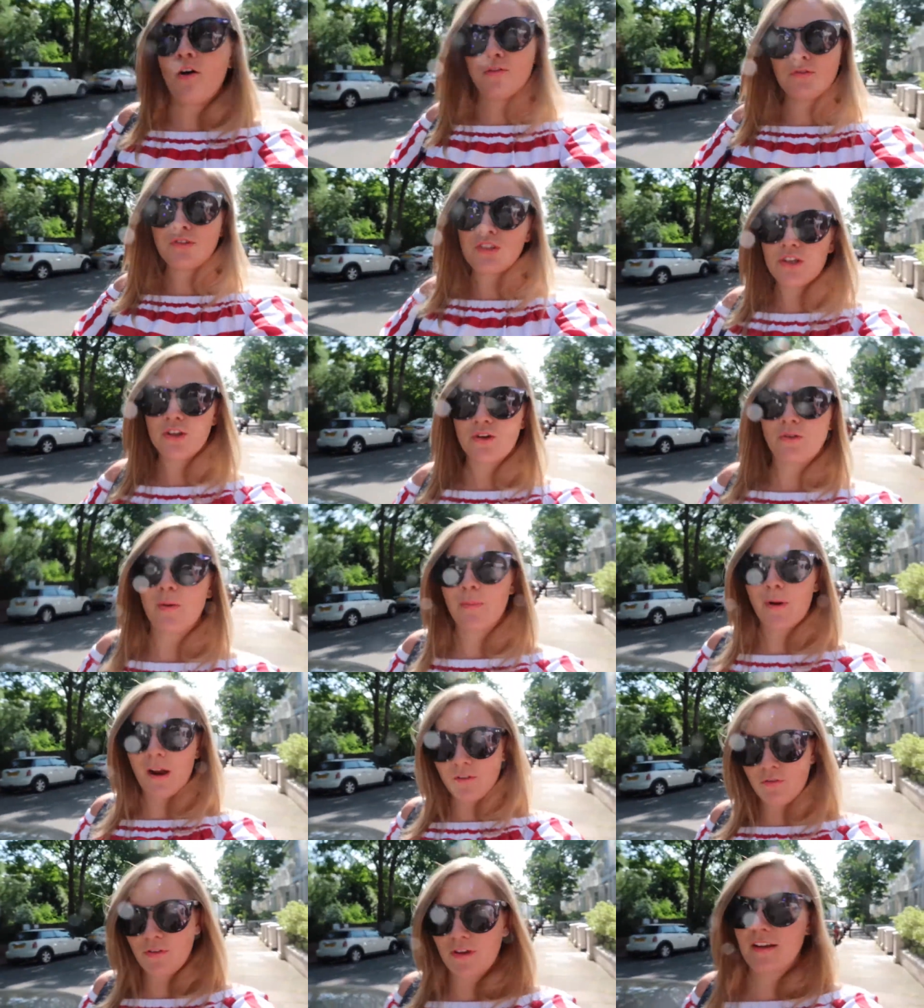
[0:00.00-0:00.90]
off to a
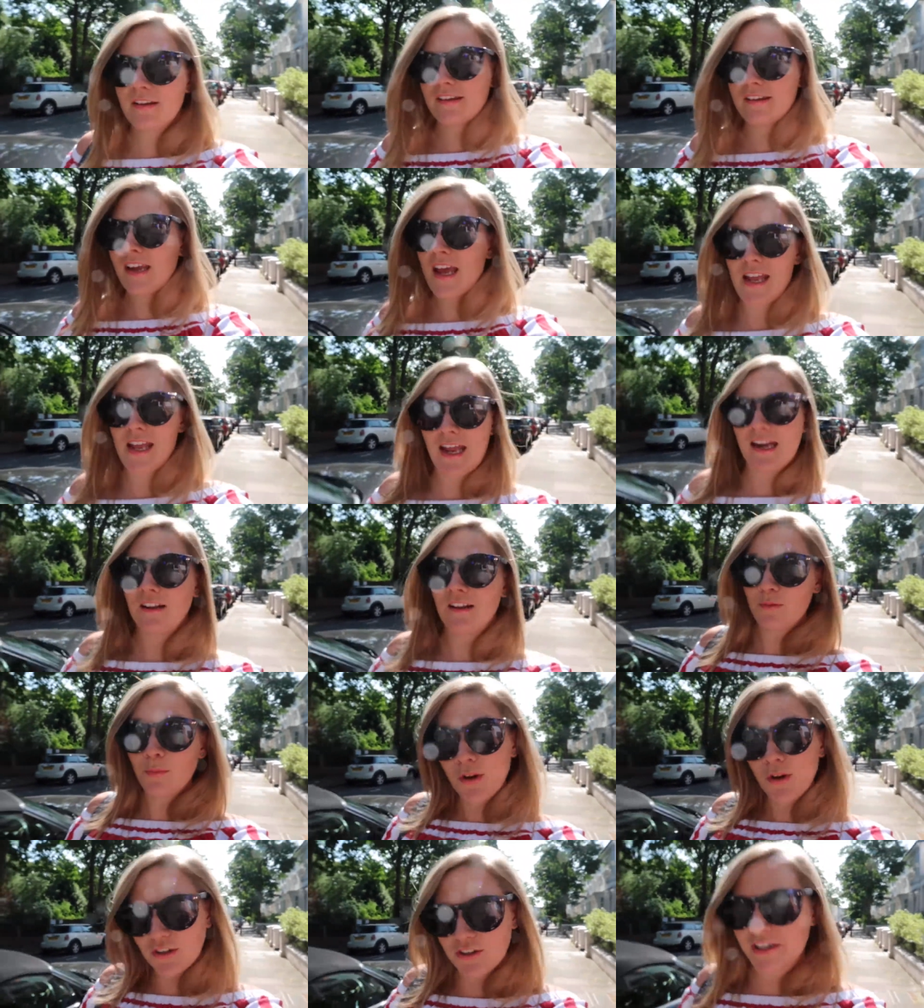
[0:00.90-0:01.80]
breakfast again at
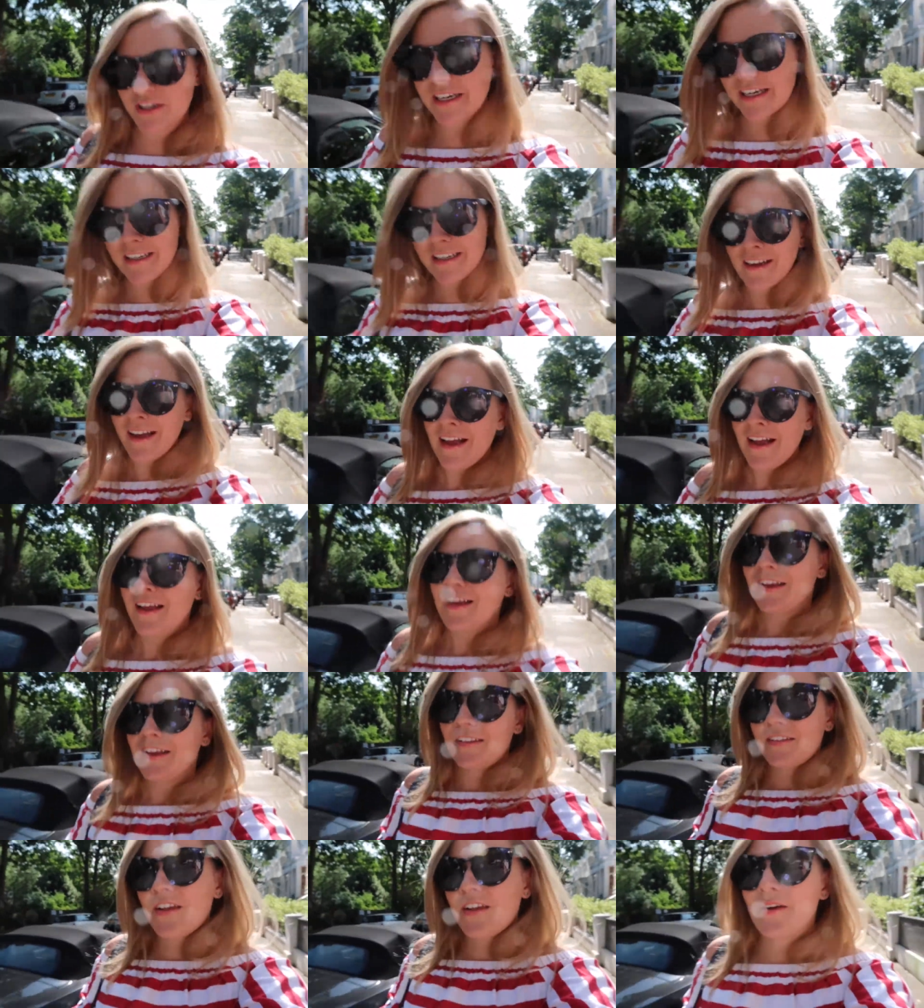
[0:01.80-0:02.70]
the Mondrian
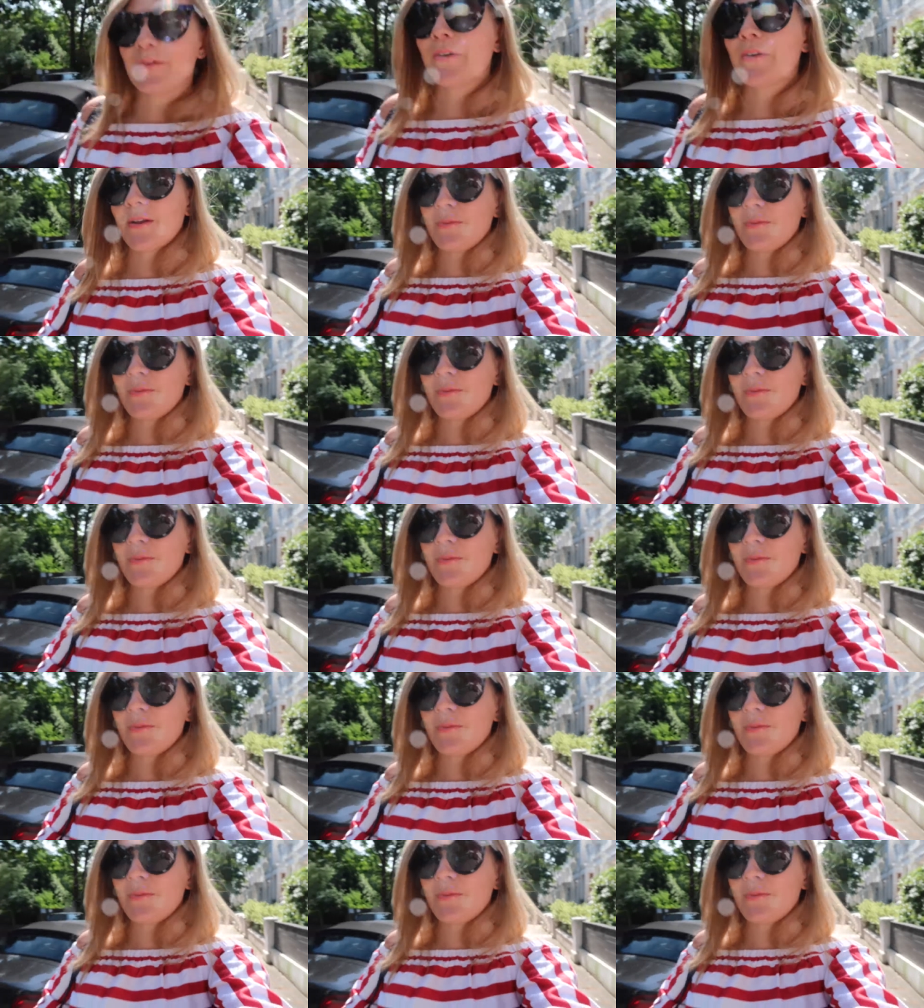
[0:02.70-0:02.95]
so we're